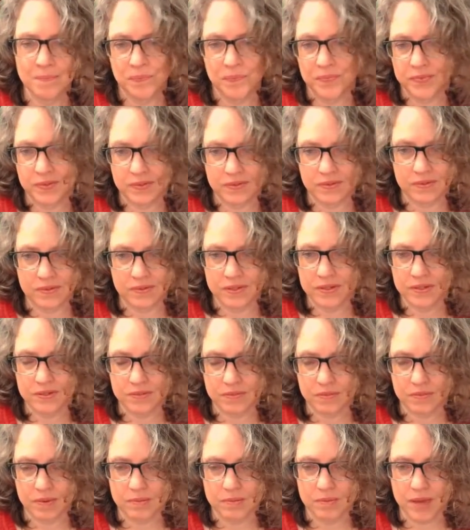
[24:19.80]
So I
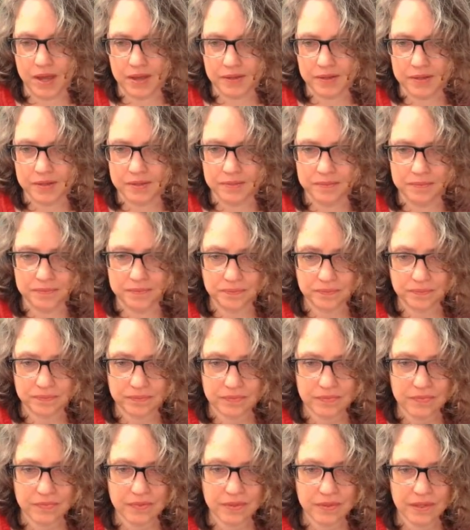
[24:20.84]
just run back.
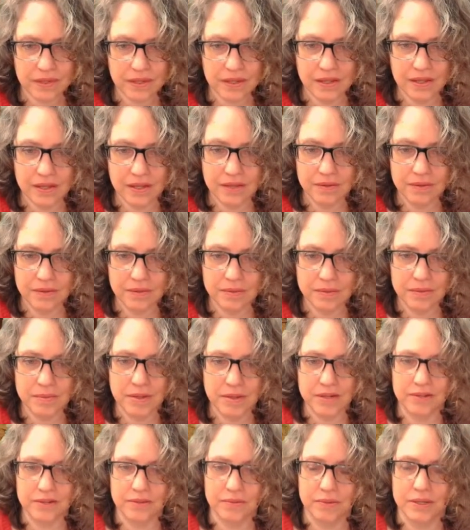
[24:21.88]
And we
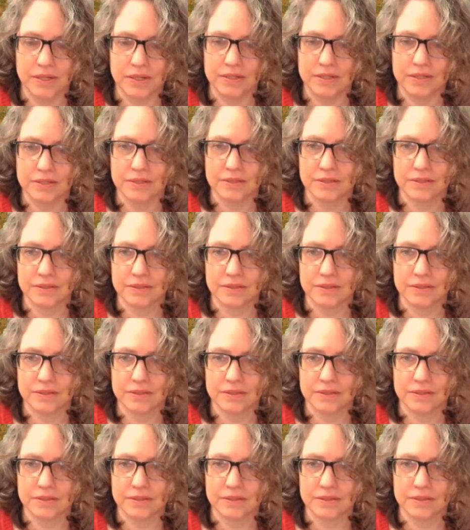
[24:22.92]
might as well.